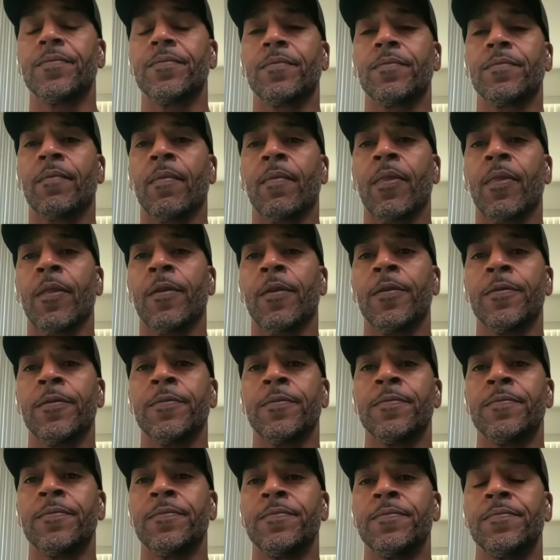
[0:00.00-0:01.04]

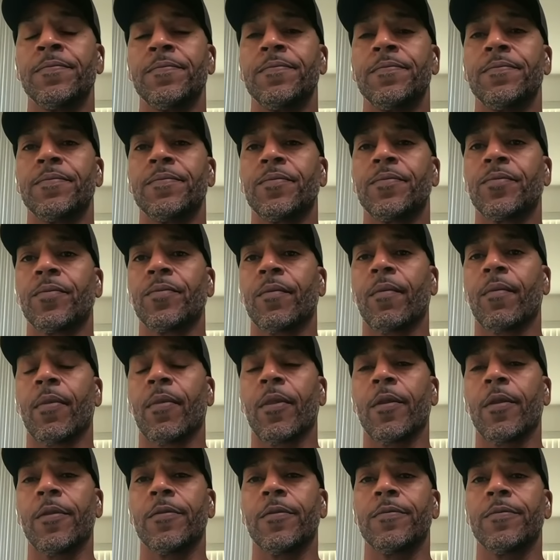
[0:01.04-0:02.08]

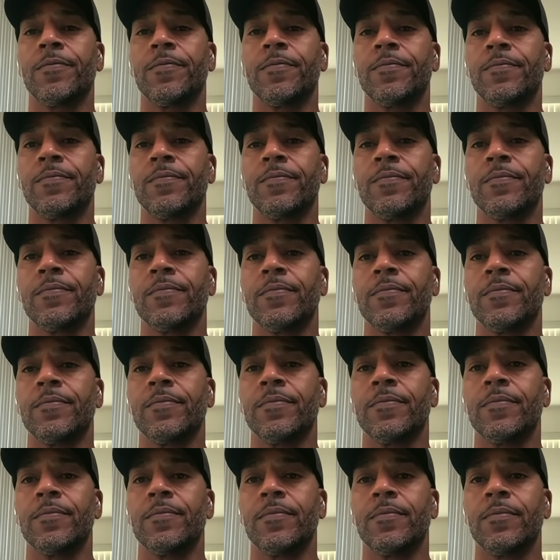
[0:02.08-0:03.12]

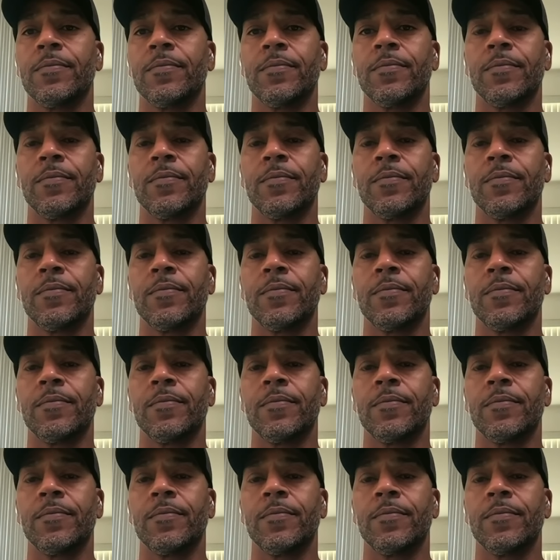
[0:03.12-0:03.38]
[no speech]